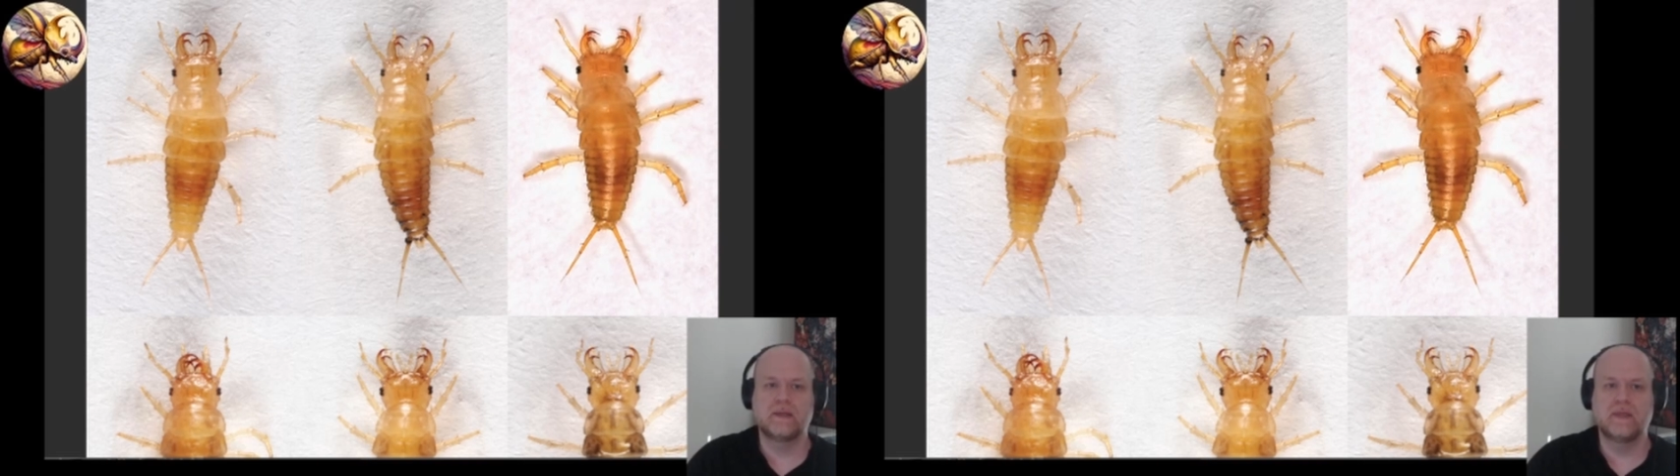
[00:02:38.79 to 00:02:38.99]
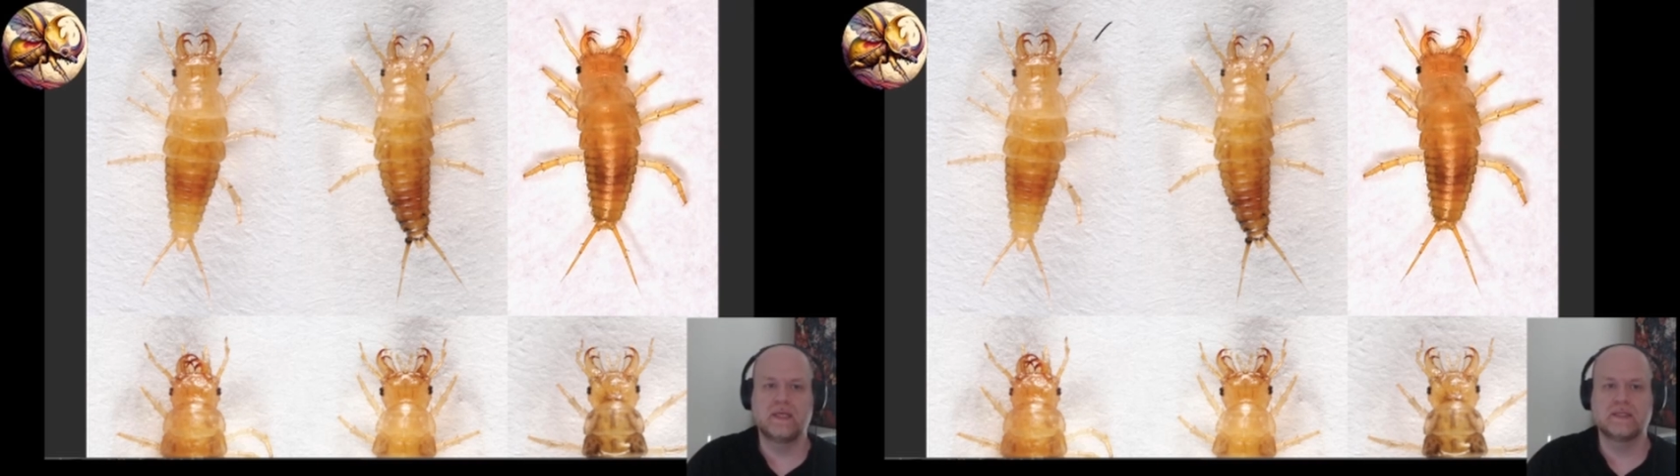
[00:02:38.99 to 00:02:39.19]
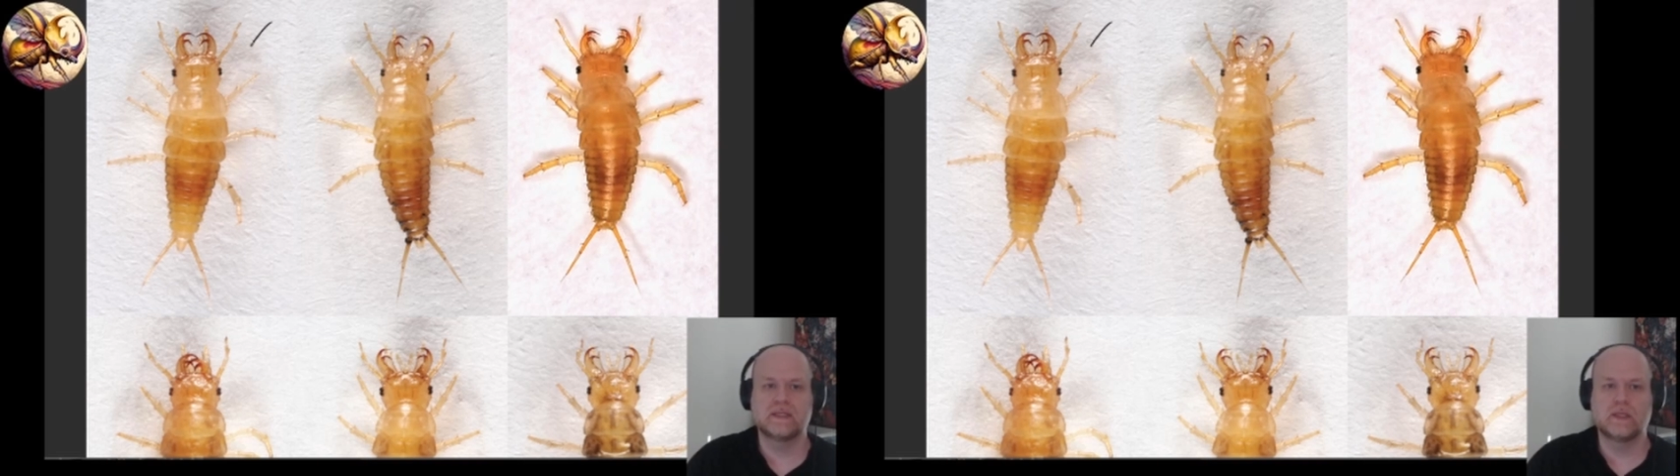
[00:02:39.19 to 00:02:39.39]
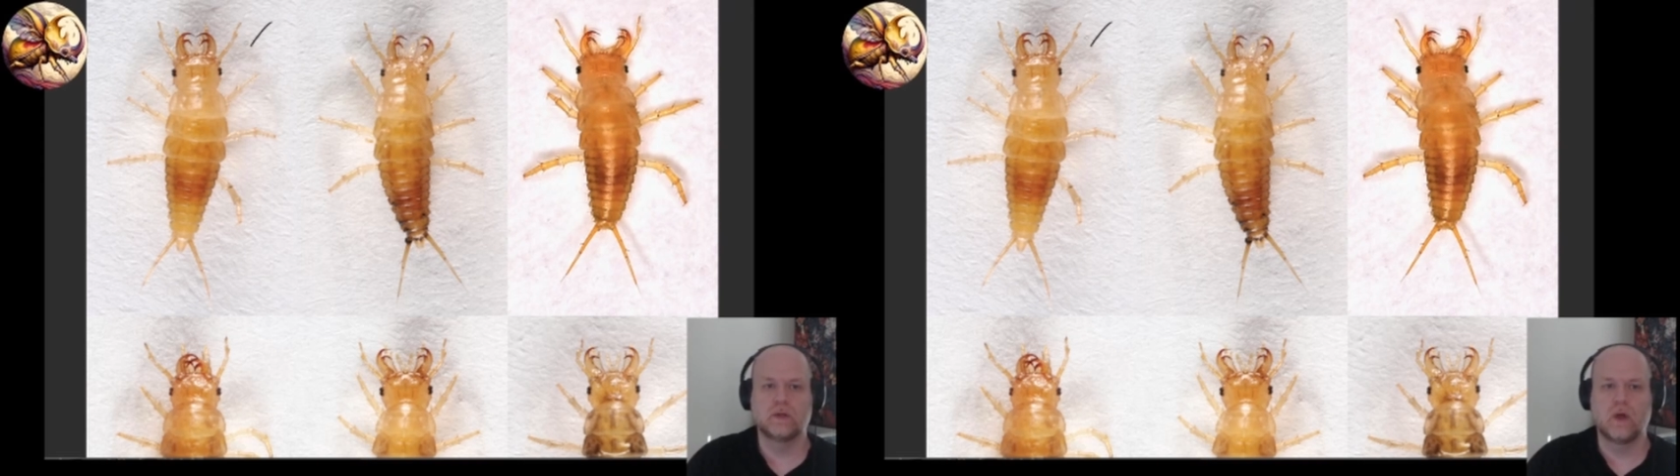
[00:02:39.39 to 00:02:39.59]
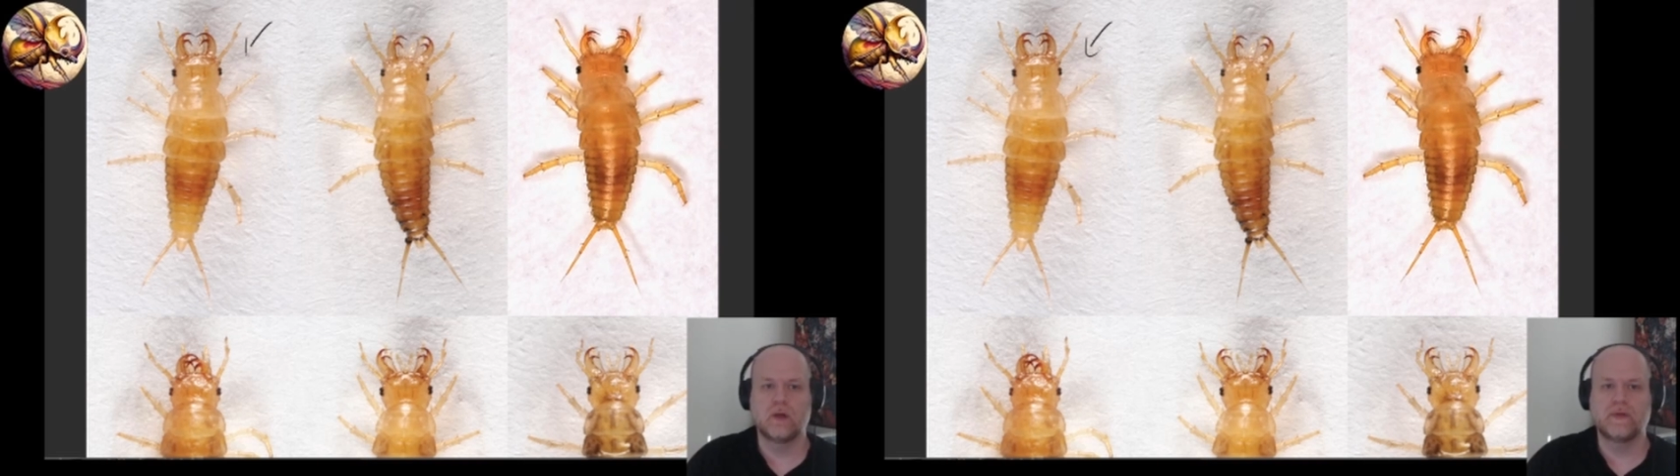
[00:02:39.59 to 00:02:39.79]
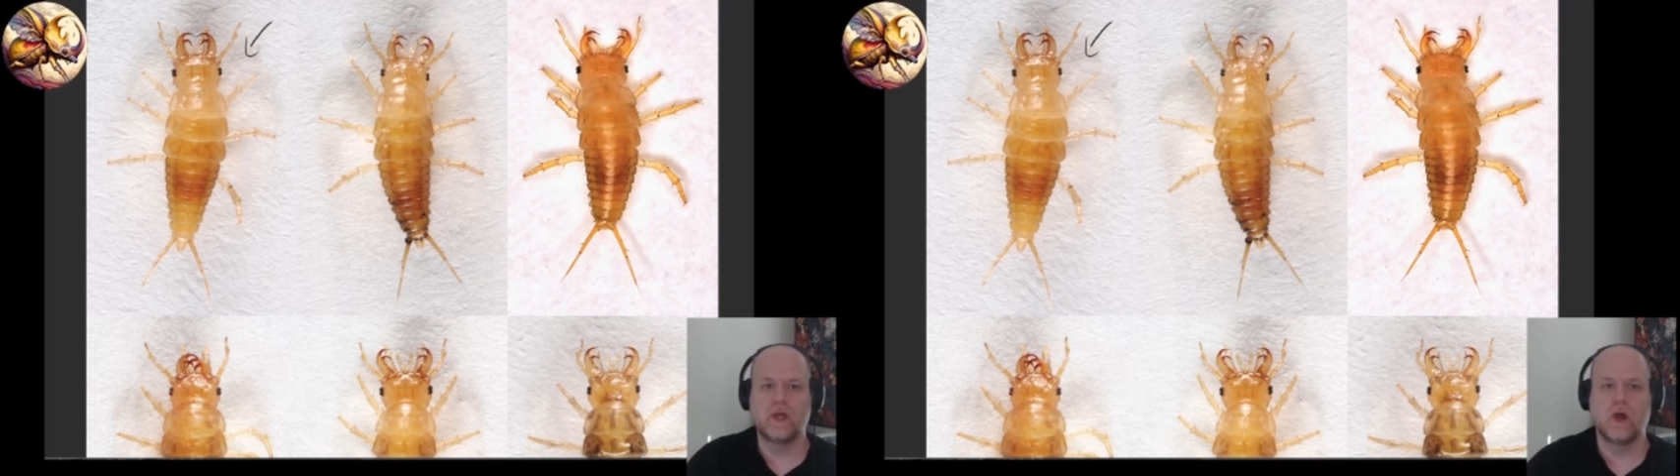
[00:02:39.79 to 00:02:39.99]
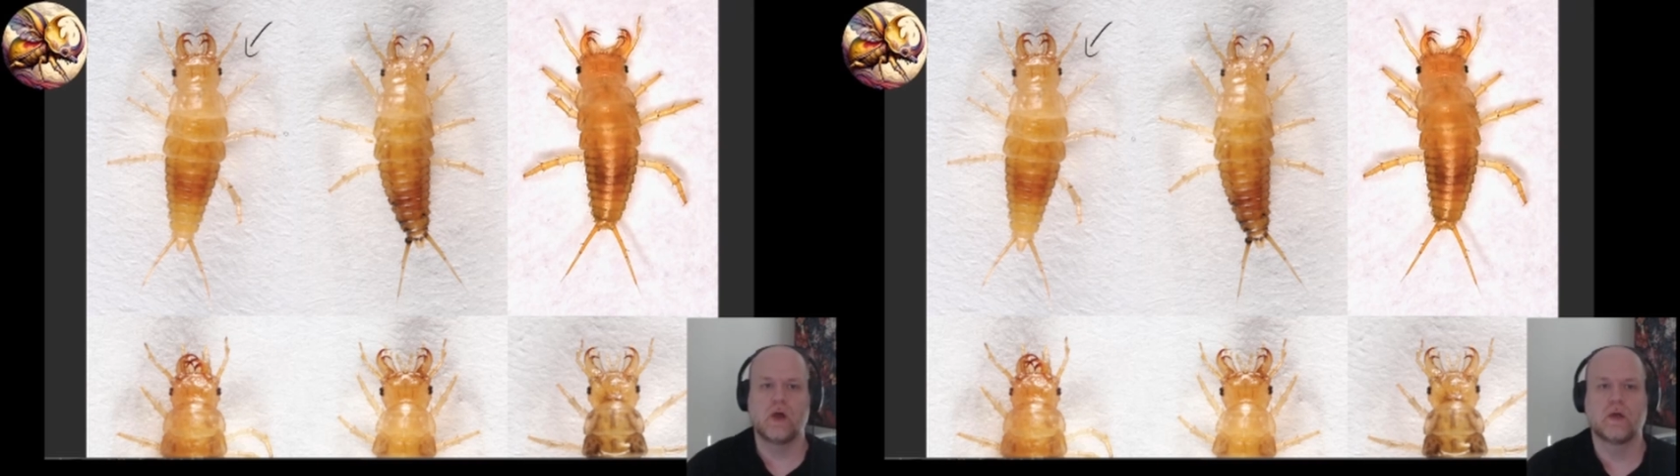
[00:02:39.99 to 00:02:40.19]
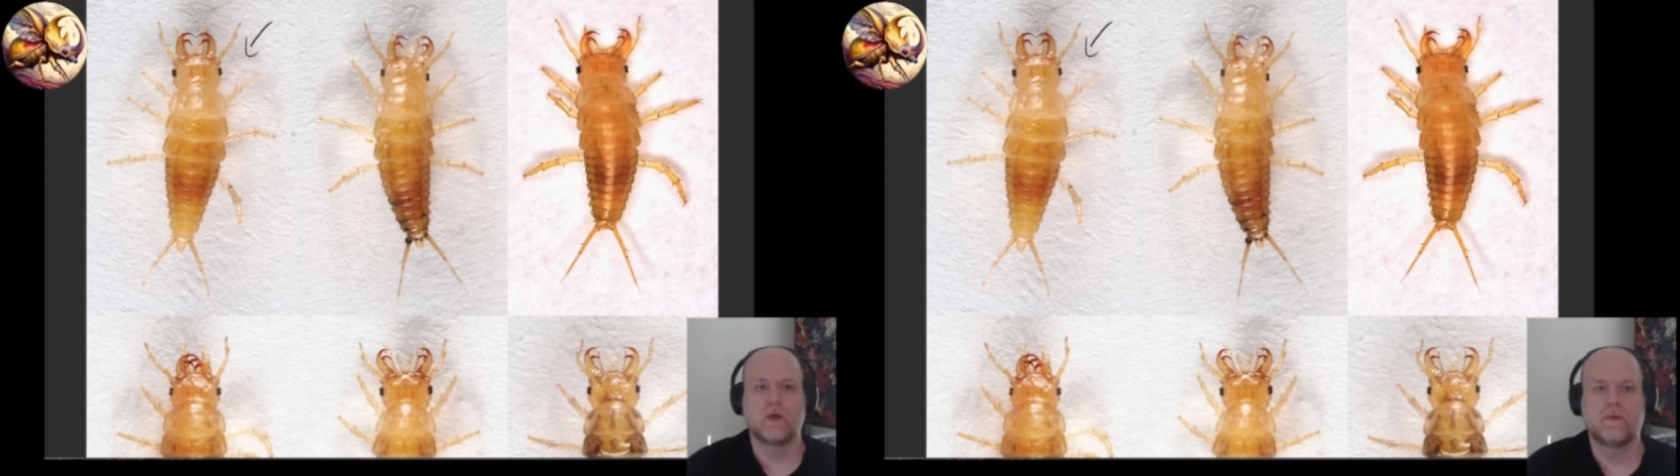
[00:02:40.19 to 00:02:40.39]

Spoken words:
these larvae are